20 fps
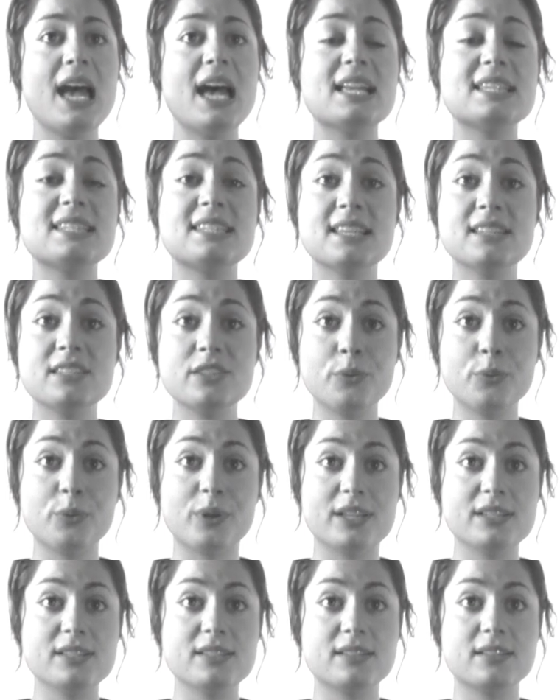Assess the
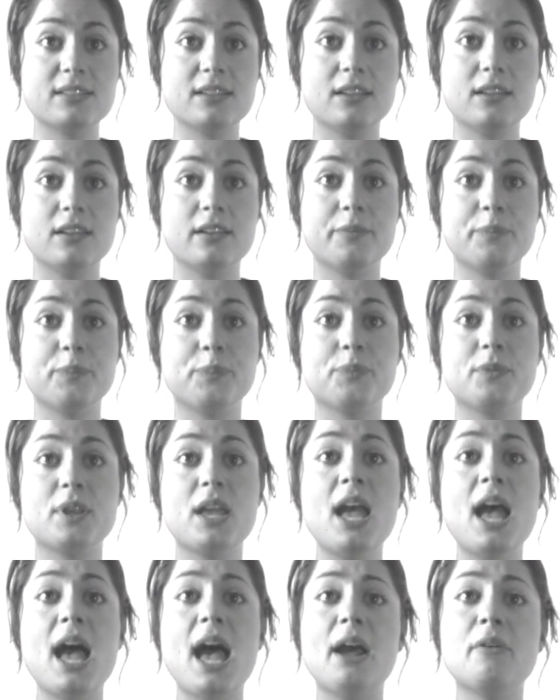risk.
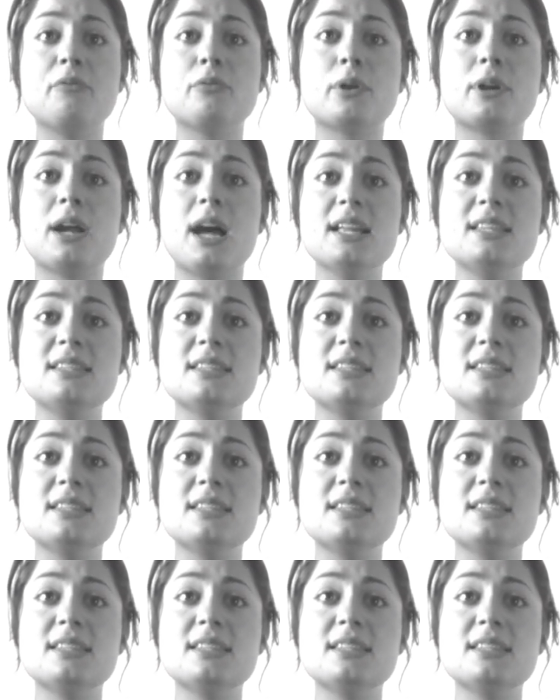Have regard